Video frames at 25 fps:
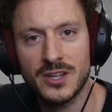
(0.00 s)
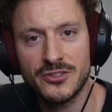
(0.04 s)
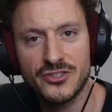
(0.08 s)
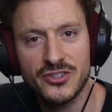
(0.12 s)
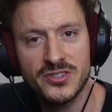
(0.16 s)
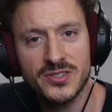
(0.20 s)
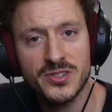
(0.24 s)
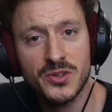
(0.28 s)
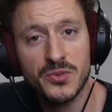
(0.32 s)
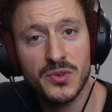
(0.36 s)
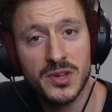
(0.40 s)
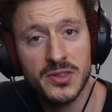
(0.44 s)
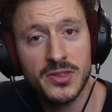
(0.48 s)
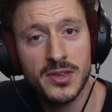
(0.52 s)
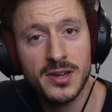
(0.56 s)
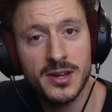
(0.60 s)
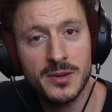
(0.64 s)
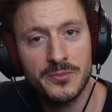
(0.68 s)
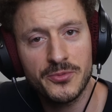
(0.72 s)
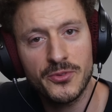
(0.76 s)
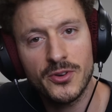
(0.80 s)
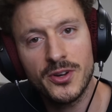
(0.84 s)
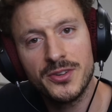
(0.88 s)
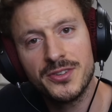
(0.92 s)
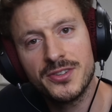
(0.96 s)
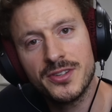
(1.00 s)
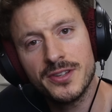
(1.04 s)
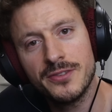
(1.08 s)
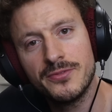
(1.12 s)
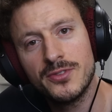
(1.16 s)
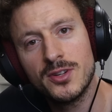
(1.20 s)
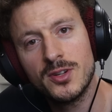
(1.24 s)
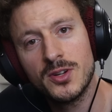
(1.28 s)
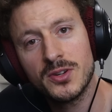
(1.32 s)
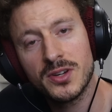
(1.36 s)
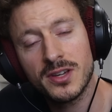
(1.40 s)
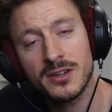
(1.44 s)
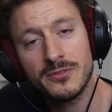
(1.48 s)
Just a quick thing up front, if
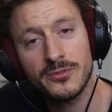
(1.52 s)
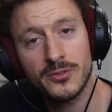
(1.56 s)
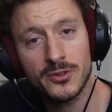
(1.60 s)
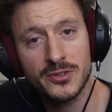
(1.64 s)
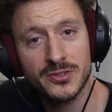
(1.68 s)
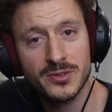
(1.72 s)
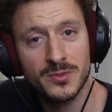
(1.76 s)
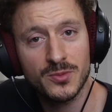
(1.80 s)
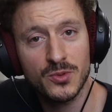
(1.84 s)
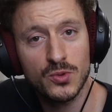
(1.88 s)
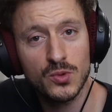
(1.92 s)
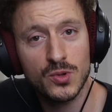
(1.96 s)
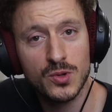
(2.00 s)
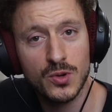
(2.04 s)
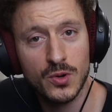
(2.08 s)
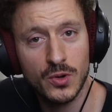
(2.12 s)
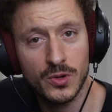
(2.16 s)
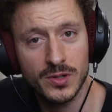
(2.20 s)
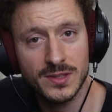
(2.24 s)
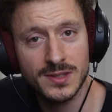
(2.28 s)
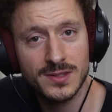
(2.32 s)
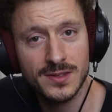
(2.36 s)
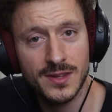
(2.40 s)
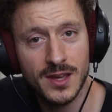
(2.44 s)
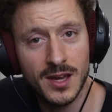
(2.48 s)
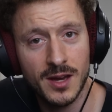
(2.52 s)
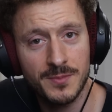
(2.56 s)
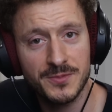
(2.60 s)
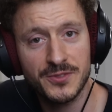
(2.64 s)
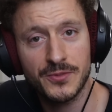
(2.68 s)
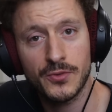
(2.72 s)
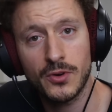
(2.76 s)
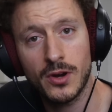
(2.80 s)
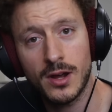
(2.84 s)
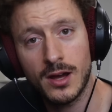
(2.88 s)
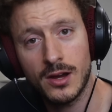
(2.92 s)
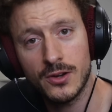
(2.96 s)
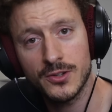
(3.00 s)
you're looking for some cool chord stabs
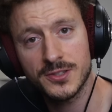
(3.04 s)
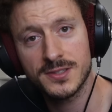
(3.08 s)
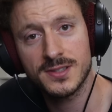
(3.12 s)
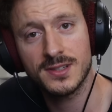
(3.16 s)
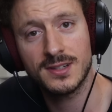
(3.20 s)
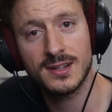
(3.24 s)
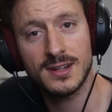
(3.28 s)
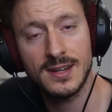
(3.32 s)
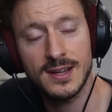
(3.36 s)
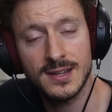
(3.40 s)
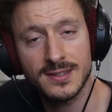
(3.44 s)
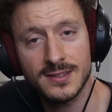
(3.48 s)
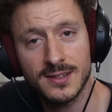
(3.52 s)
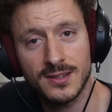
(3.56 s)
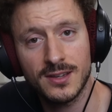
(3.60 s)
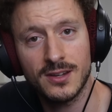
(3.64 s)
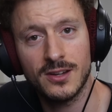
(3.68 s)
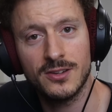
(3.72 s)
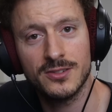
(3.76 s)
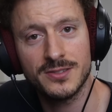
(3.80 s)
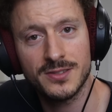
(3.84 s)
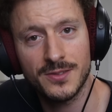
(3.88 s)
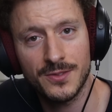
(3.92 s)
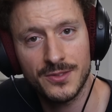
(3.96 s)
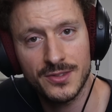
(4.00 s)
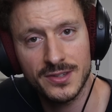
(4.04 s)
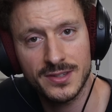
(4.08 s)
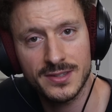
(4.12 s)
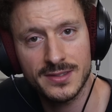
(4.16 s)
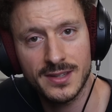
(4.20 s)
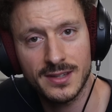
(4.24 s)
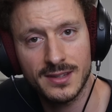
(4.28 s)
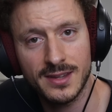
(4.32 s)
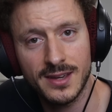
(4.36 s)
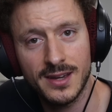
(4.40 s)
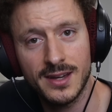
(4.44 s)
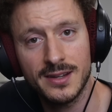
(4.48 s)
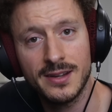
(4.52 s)
for house and classic house and things
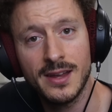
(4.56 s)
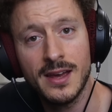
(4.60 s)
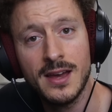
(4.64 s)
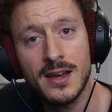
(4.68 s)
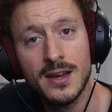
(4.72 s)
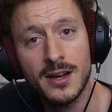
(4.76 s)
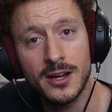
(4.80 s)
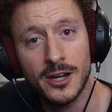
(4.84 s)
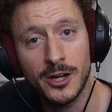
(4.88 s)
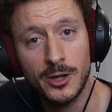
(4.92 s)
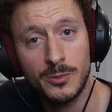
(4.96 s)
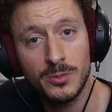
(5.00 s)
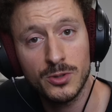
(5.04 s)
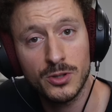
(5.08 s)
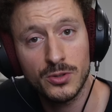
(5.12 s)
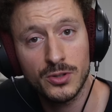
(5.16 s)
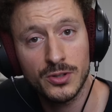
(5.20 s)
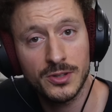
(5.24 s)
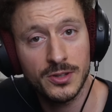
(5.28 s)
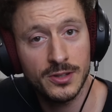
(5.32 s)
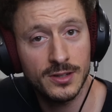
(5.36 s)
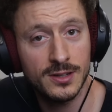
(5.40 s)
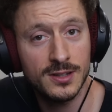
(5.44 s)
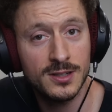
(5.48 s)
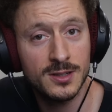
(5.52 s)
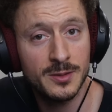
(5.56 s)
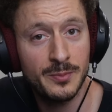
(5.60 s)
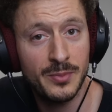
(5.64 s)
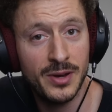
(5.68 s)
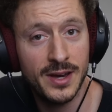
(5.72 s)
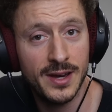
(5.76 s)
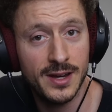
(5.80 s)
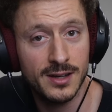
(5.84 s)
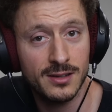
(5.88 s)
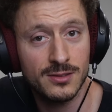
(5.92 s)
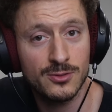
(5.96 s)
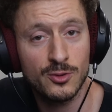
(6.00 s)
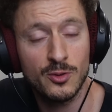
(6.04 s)
like that, I uploaded a little
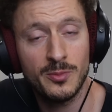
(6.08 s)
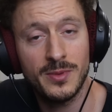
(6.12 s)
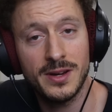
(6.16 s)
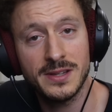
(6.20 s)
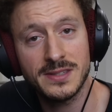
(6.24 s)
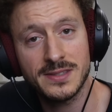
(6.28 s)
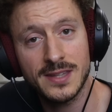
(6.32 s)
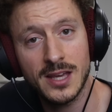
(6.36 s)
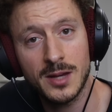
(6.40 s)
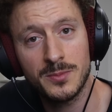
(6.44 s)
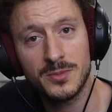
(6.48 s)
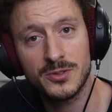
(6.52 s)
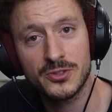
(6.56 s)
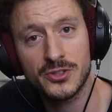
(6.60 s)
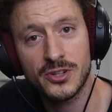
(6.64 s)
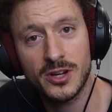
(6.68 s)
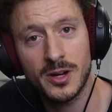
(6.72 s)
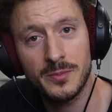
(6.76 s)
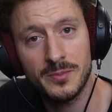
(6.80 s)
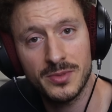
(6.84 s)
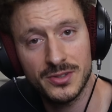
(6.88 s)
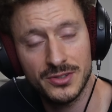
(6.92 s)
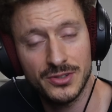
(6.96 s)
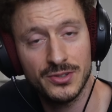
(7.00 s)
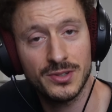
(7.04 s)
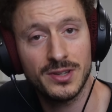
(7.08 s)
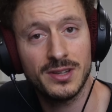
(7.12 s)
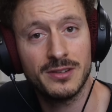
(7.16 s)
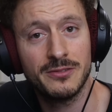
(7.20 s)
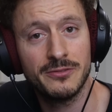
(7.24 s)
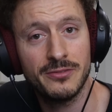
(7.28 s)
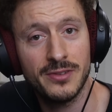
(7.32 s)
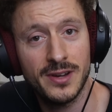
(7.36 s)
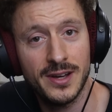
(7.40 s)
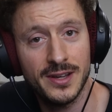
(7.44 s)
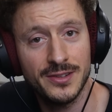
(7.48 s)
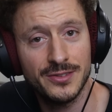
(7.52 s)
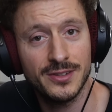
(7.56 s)
pack to my sample shop and you can
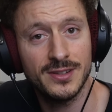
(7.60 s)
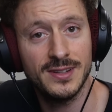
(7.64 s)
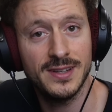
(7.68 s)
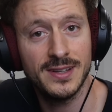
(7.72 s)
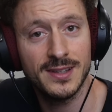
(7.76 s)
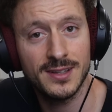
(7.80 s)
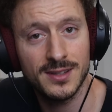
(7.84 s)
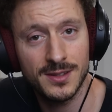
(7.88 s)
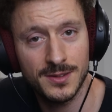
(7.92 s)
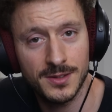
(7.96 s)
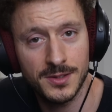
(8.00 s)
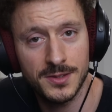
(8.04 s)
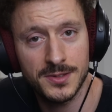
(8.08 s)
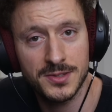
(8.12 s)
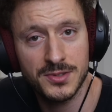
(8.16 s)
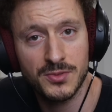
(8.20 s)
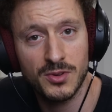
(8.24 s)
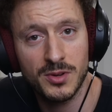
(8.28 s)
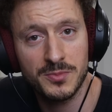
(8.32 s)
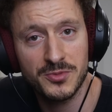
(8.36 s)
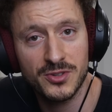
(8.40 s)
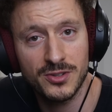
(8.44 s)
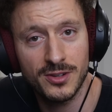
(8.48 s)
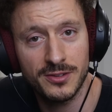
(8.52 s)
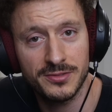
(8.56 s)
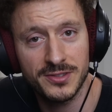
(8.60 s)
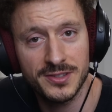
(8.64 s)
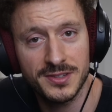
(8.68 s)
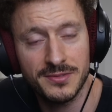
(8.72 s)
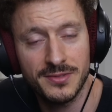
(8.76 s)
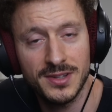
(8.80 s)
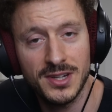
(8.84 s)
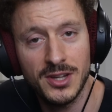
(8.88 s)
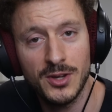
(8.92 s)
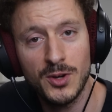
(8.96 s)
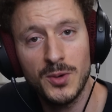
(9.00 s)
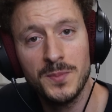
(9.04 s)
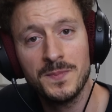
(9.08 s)
find the link in the description of this
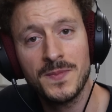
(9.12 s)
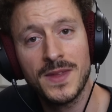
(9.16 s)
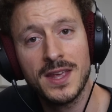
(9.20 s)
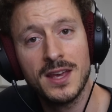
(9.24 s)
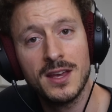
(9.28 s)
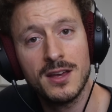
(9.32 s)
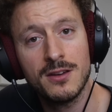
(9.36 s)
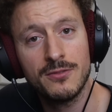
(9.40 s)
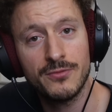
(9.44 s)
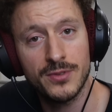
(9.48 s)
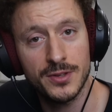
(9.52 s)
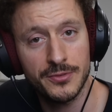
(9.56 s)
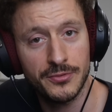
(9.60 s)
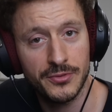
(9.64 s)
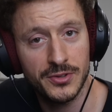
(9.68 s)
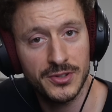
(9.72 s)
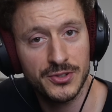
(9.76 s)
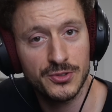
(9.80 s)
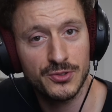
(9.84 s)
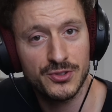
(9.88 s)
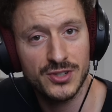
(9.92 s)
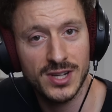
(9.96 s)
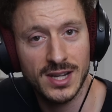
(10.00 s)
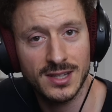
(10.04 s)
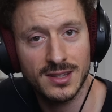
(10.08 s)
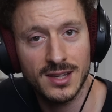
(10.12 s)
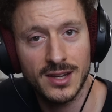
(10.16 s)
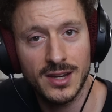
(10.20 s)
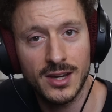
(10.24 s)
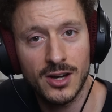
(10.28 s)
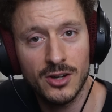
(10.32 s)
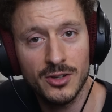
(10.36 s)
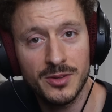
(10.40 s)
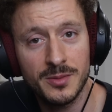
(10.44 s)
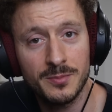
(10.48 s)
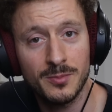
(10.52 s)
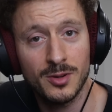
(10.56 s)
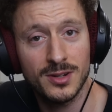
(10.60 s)
video. Feel free to check that
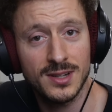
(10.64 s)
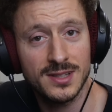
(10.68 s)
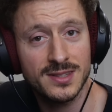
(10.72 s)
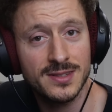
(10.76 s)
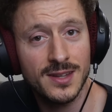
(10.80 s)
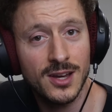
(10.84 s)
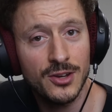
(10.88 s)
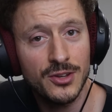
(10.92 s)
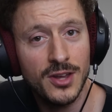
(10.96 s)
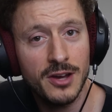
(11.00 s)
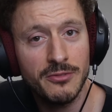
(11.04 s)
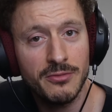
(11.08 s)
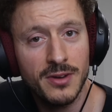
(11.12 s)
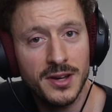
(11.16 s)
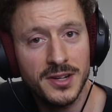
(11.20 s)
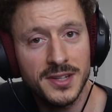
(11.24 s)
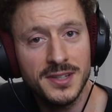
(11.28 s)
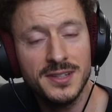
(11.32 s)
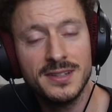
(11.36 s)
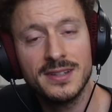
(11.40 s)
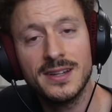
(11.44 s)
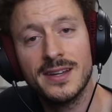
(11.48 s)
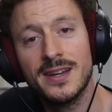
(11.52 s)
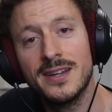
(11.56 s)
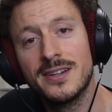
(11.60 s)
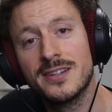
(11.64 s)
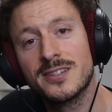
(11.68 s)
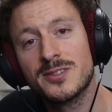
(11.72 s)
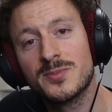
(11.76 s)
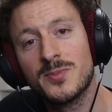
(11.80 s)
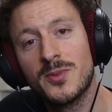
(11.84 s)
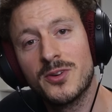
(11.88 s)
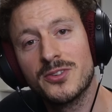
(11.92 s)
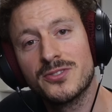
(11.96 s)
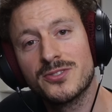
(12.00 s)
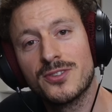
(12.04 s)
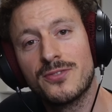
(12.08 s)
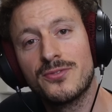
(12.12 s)
out. But let's now dive right in, and as
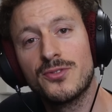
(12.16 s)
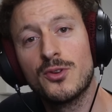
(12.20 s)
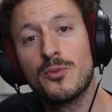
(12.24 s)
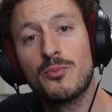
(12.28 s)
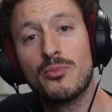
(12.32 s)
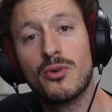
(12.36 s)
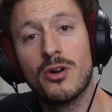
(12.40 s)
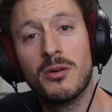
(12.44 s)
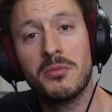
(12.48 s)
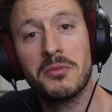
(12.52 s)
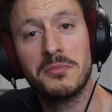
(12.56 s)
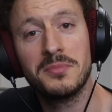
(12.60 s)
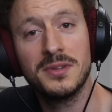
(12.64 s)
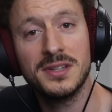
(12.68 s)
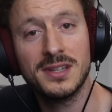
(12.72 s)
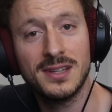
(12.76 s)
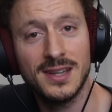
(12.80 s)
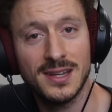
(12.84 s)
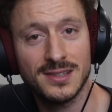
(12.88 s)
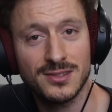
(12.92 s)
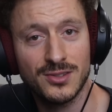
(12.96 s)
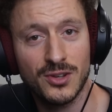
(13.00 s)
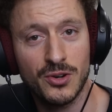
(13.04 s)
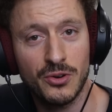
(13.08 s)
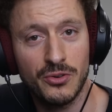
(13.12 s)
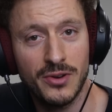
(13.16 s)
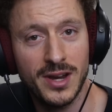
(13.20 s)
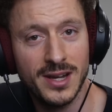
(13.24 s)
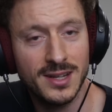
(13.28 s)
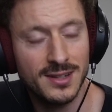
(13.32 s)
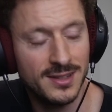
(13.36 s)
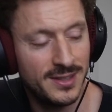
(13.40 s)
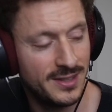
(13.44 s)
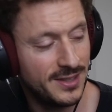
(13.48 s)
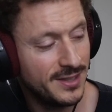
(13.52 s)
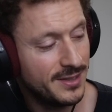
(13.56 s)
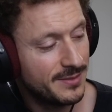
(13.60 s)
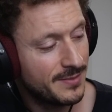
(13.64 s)
most of you probably guessed
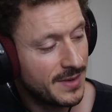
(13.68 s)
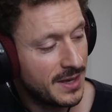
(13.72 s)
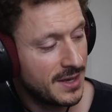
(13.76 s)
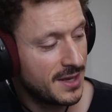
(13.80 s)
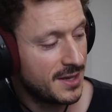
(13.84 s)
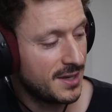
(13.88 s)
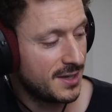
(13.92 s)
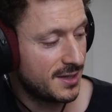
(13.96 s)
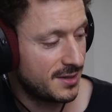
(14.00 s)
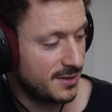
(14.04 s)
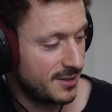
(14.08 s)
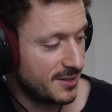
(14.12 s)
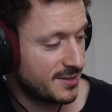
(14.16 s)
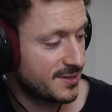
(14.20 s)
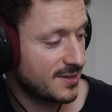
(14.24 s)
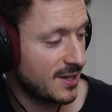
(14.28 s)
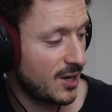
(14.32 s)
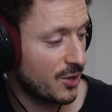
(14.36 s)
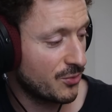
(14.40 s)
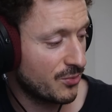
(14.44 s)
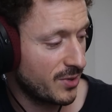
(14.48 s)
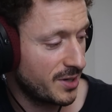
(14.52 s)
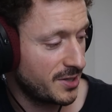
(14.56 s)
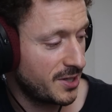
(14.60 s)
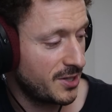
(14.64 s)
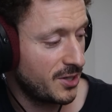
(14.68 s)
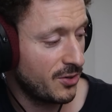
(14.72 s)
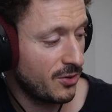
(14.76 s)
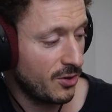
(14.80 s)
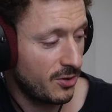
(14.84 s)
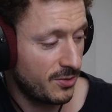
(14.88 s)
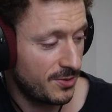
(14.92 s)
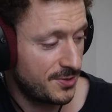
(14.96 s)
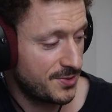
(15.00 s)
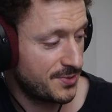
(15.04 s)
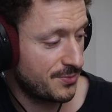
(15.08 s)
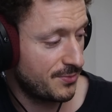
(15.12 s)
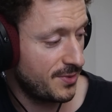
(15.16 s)
correctly, this sound right here, or
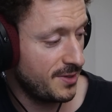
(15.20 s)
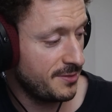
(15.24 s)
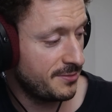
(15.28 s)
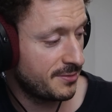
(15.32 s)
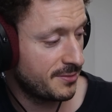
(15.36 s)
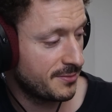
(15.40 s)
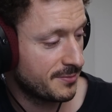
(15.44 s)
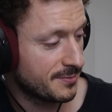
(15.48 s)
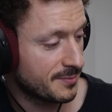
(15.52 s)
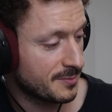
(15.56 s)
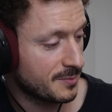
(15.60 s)
this riff,